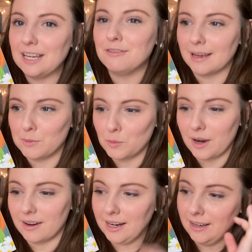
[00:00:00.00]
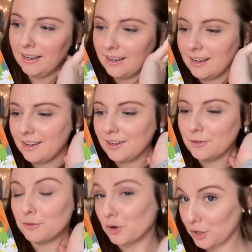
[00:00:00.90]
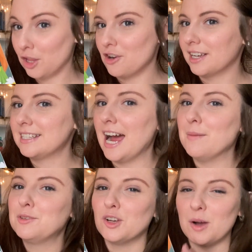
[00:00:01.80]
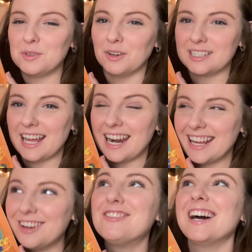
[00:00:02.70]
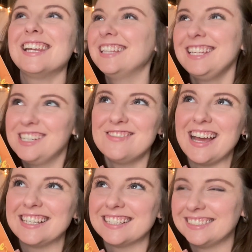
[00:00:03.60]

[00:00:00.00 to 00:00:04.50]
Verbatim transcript: February for the longest time. So I'm so excited I can finally do it.